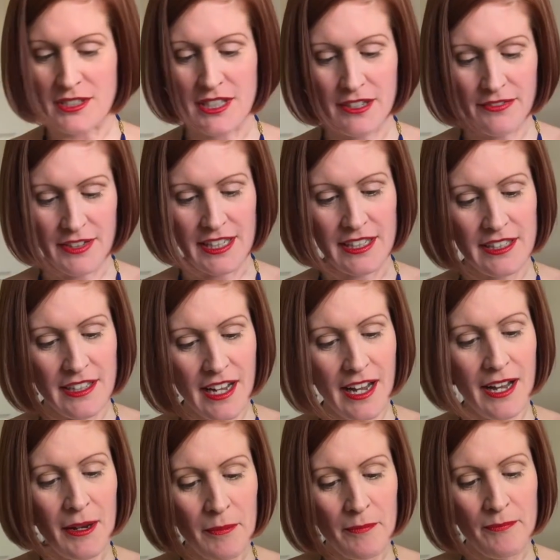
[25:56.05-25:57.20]
it's lovely.
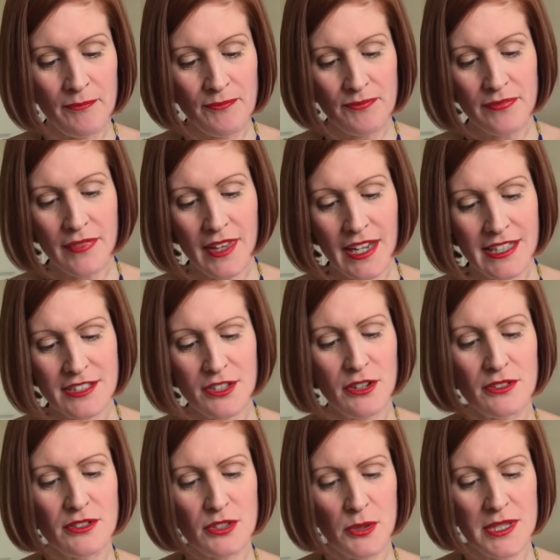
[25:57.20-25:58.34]
It's
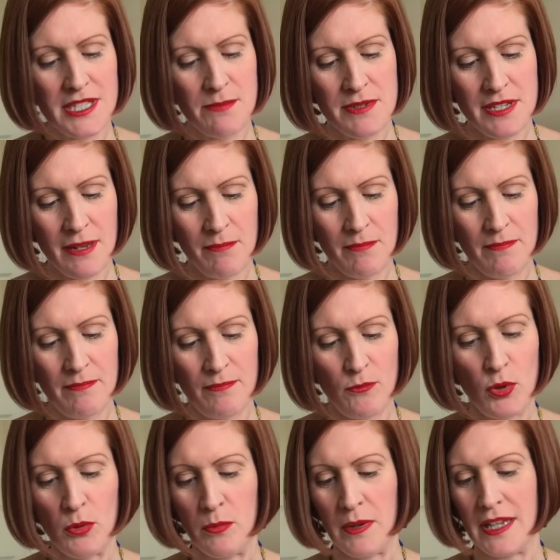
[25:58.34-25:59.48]
got 20%
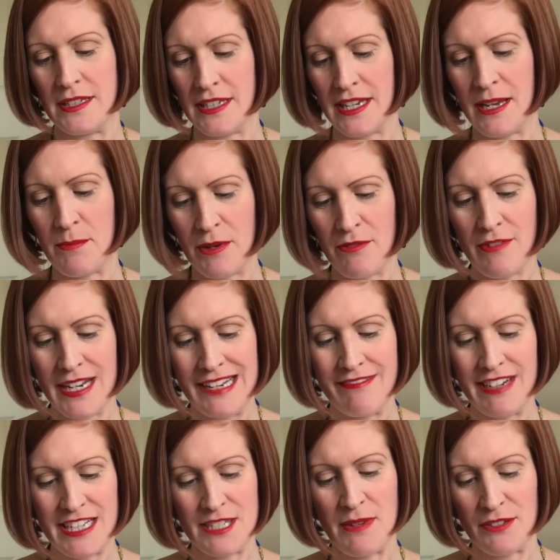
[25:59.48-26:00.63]
wool blend in it, but it
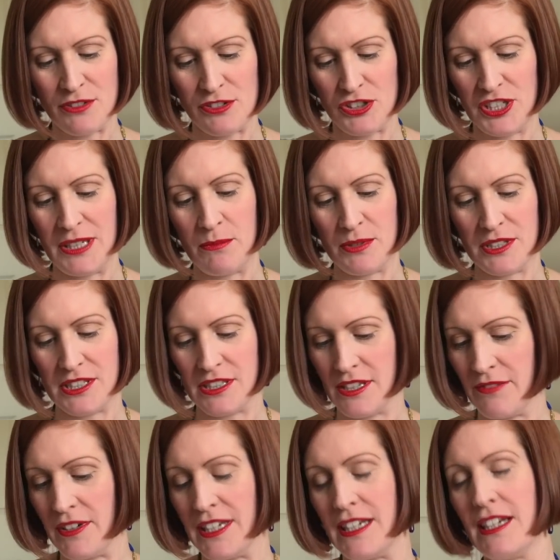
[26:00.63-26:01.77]
really smells of sheep, which is
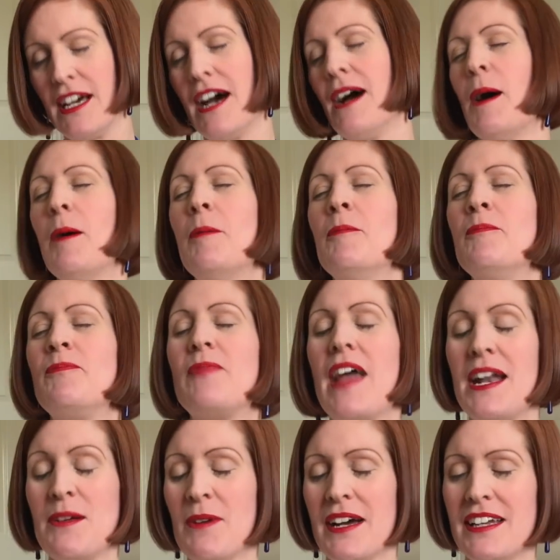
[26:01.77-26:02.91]
lovely.
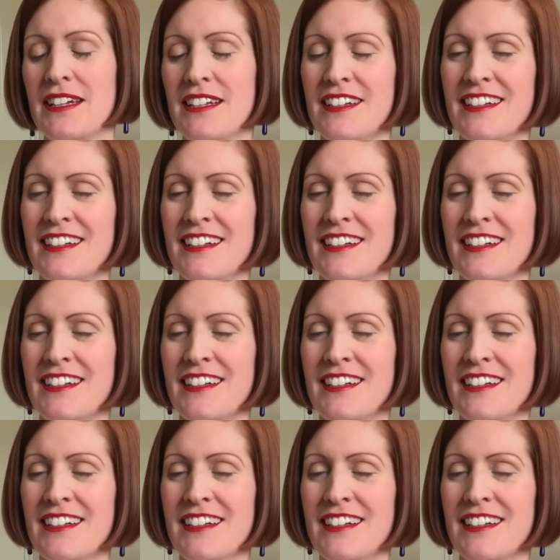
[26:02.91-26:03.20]
Anyway,